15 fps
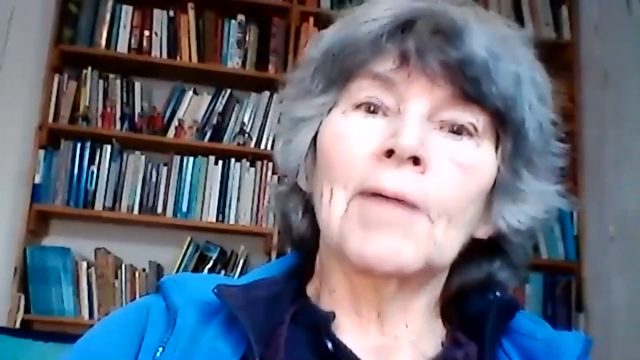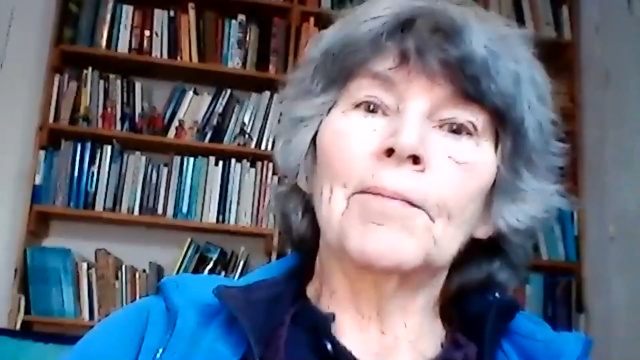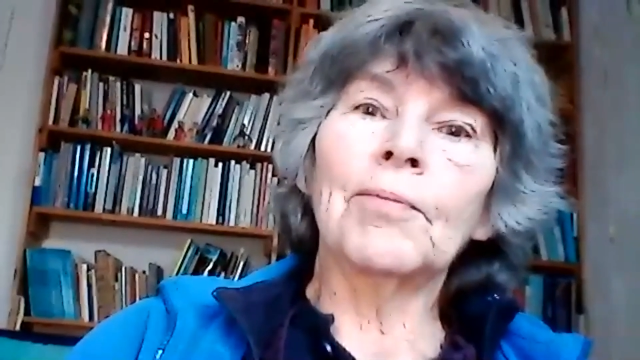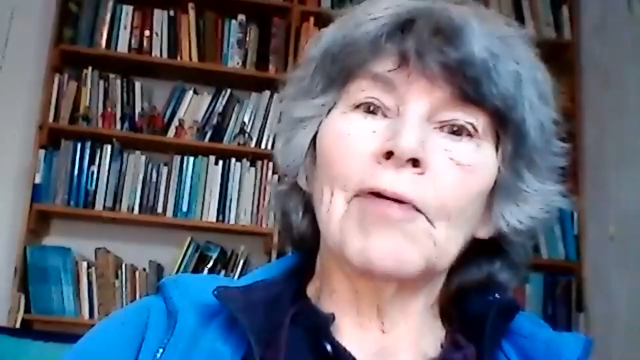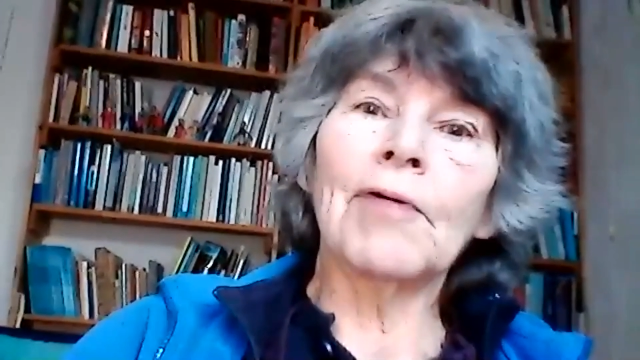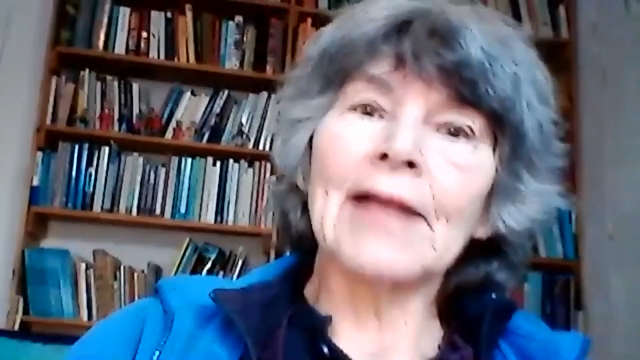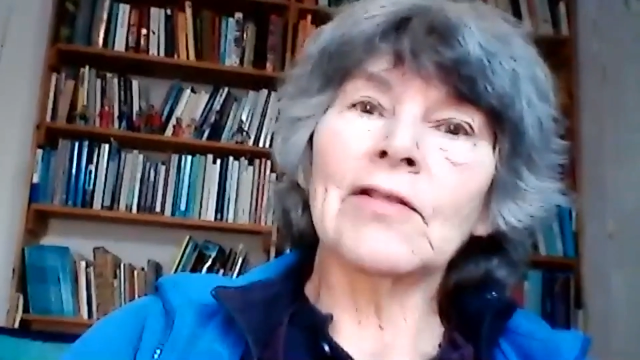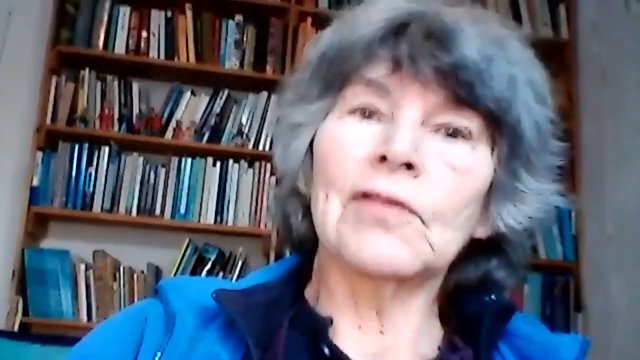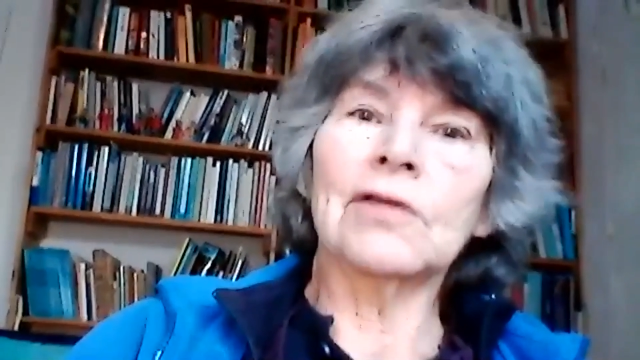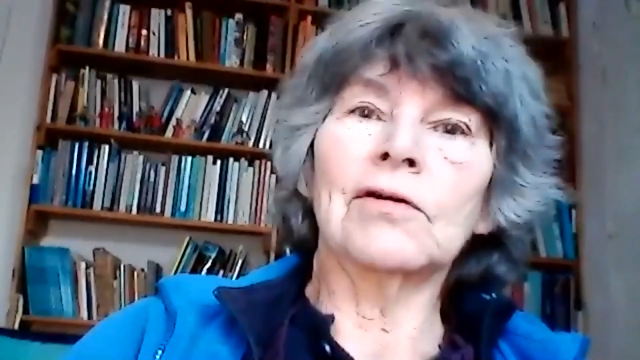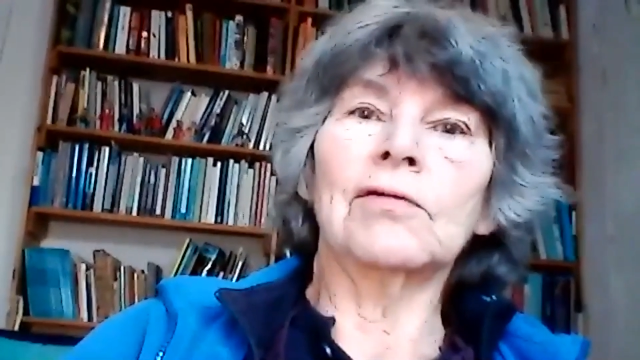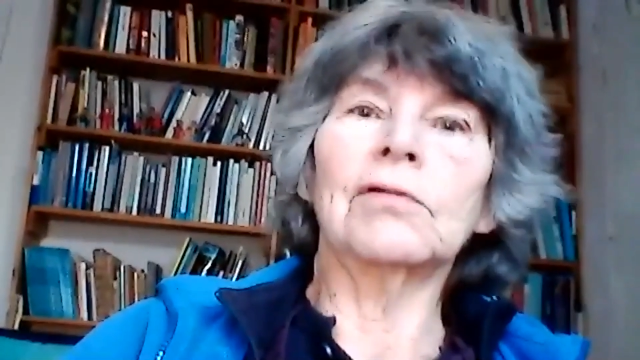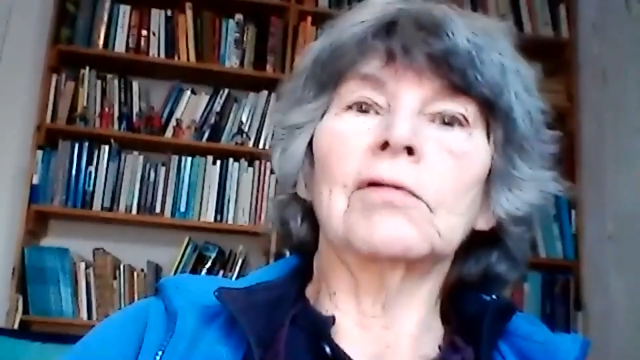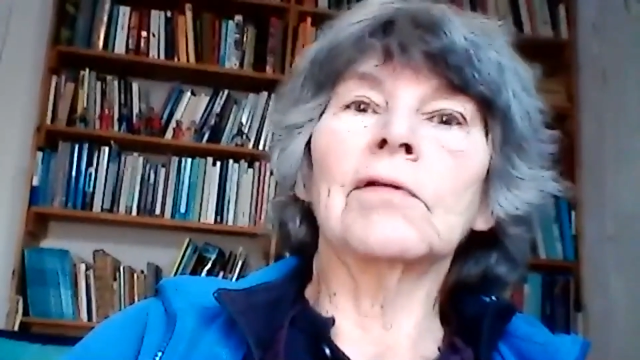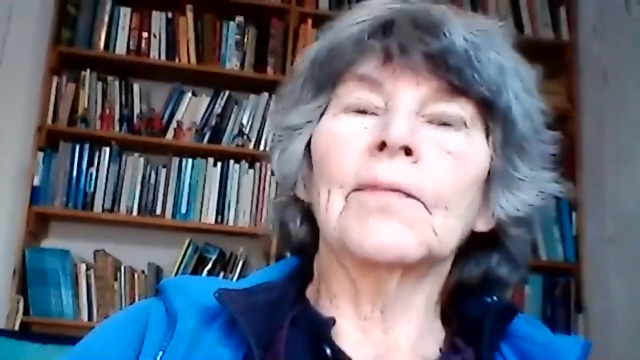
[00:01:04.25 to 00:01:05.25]

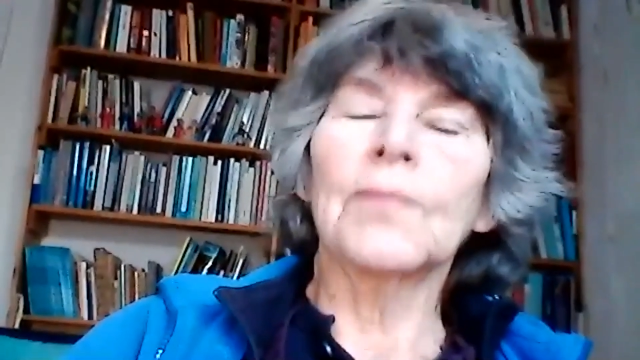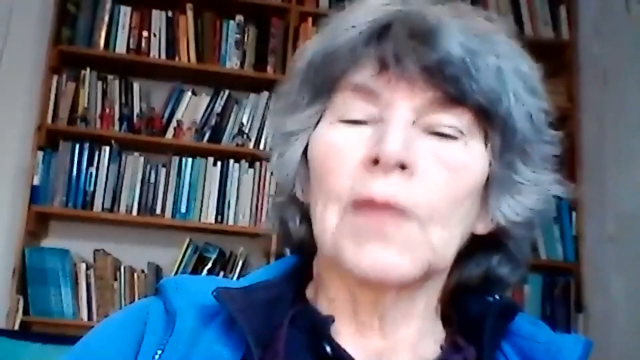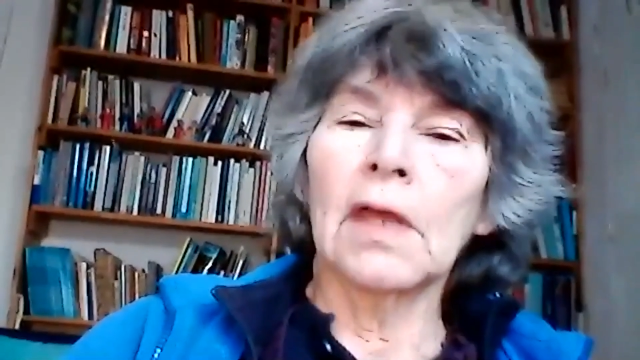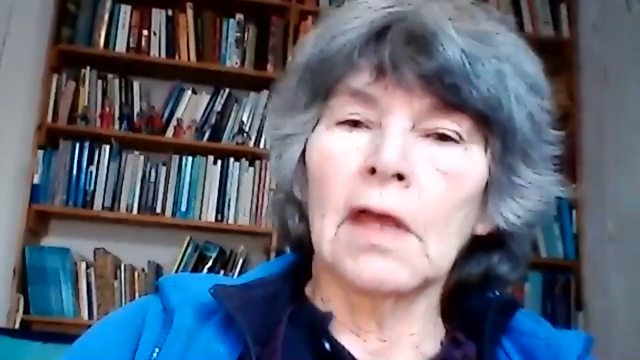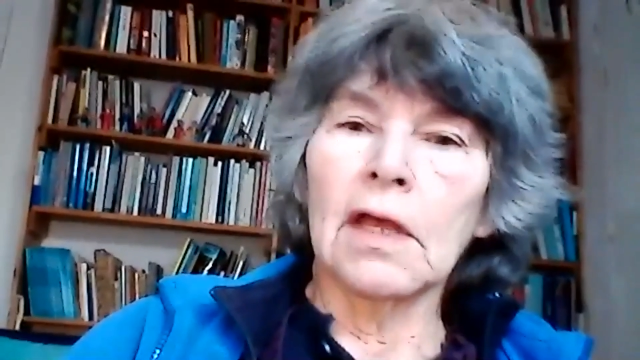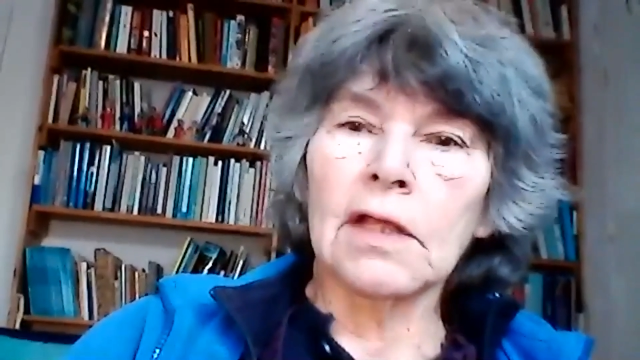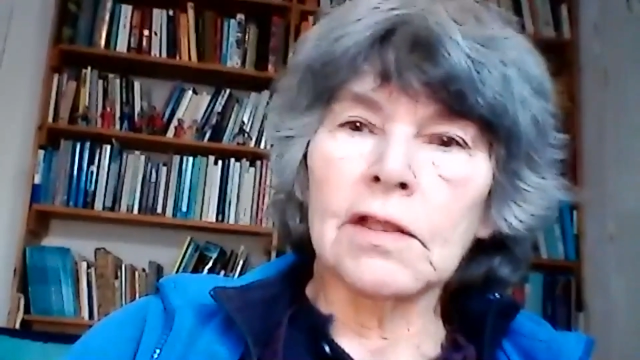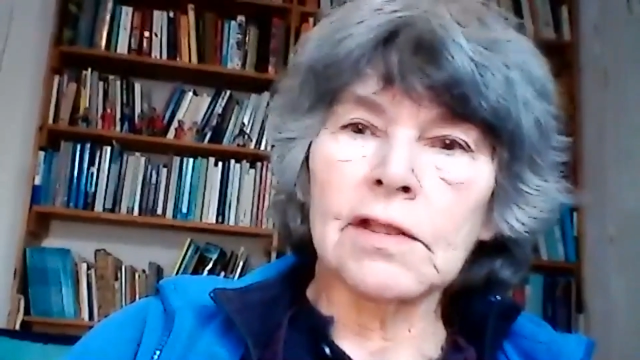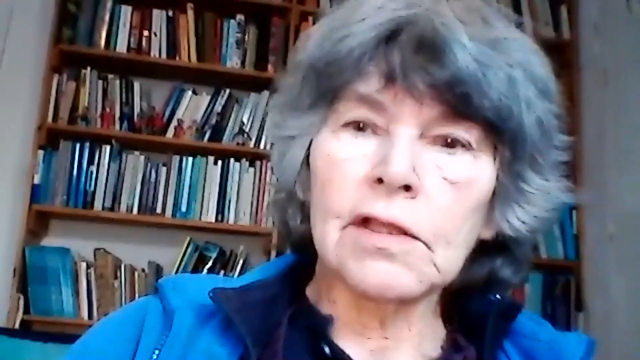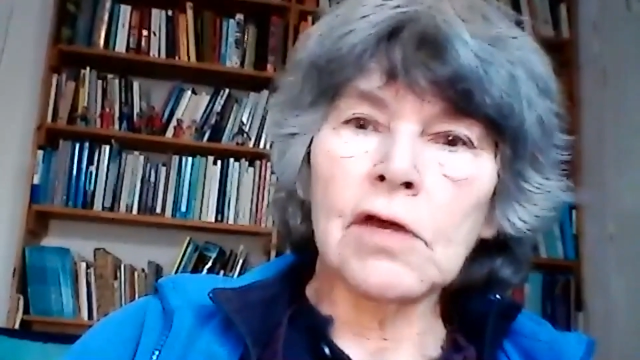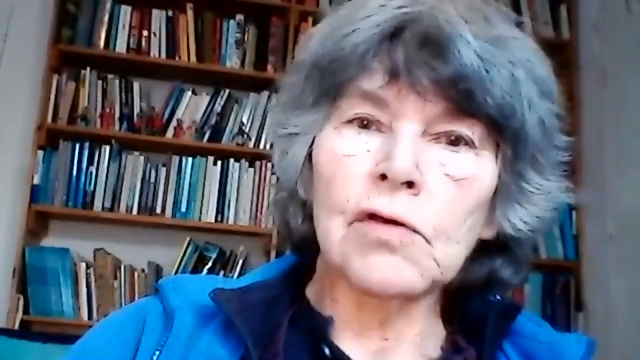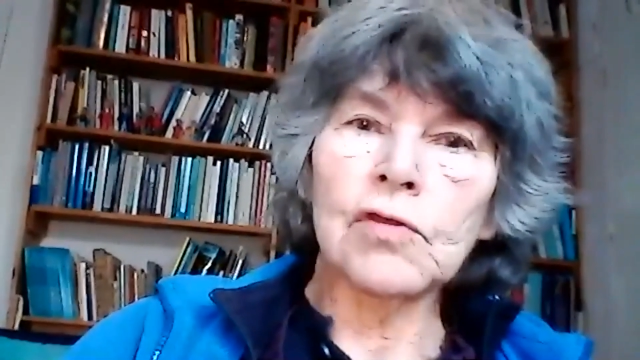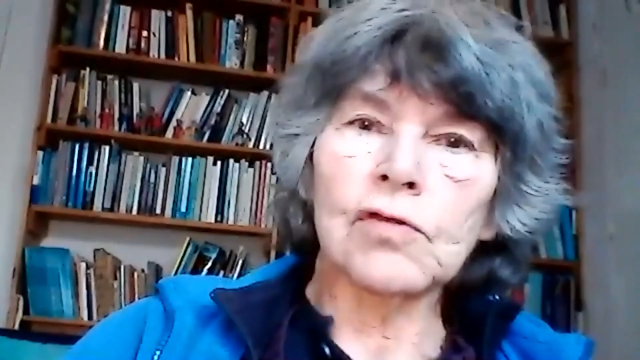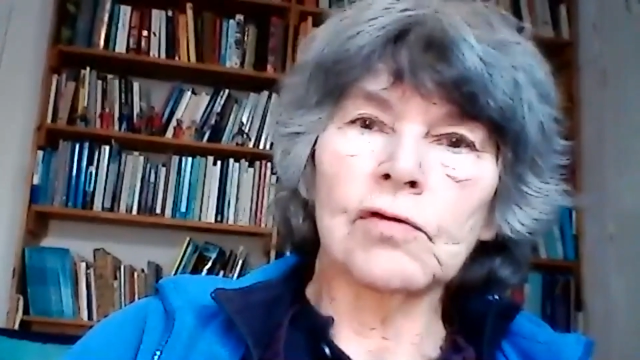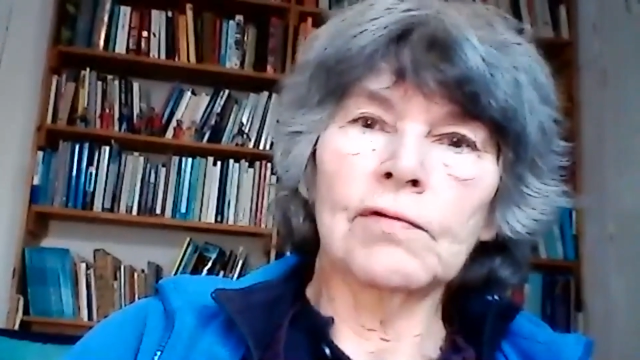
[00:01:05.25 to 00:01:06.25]
practical
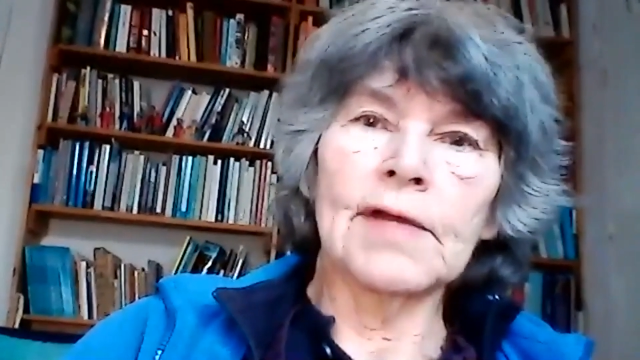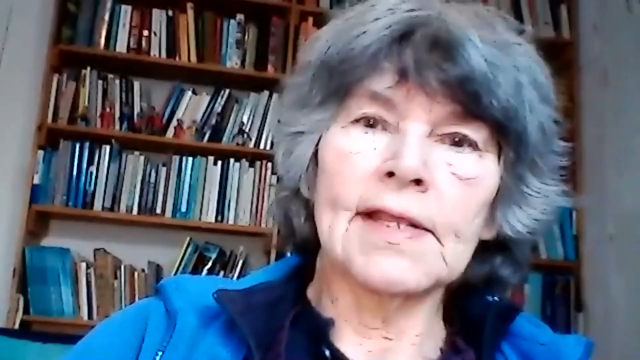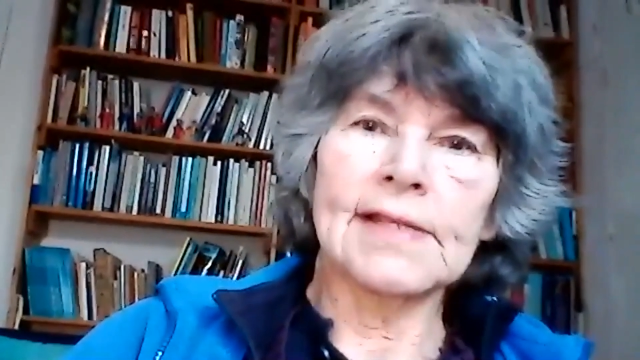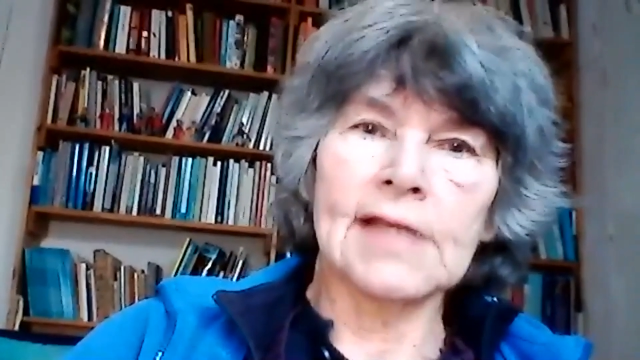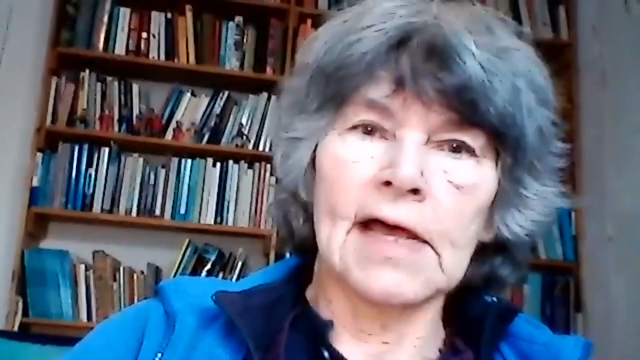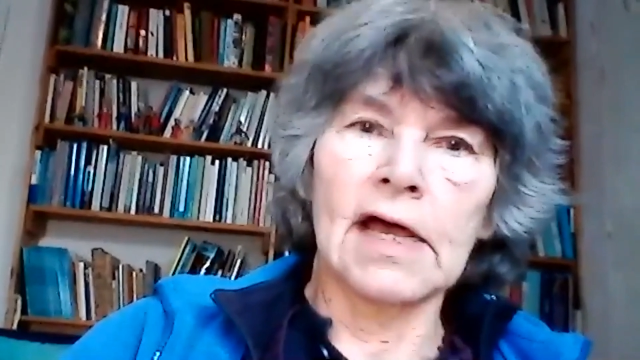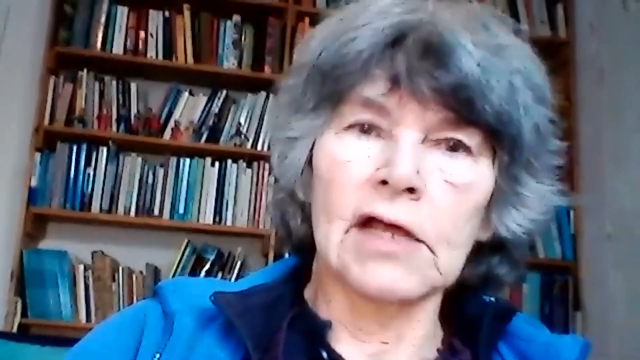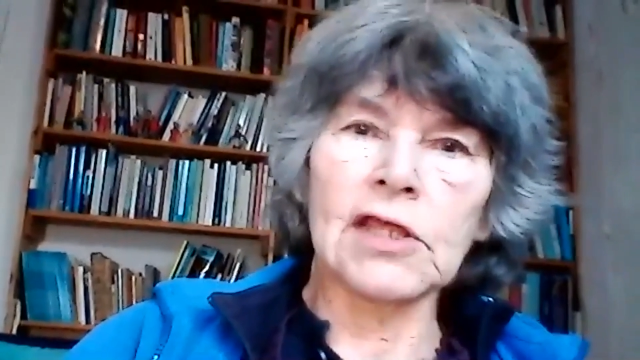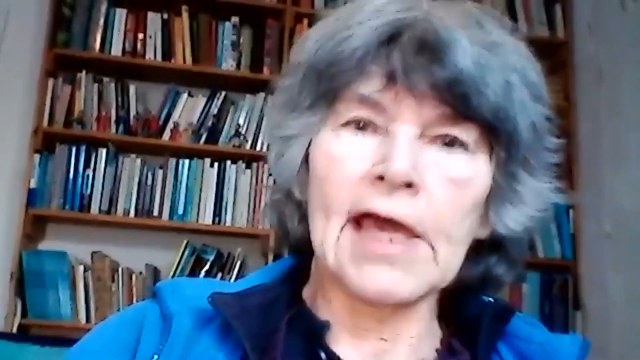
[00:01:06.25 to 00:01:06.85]
social research.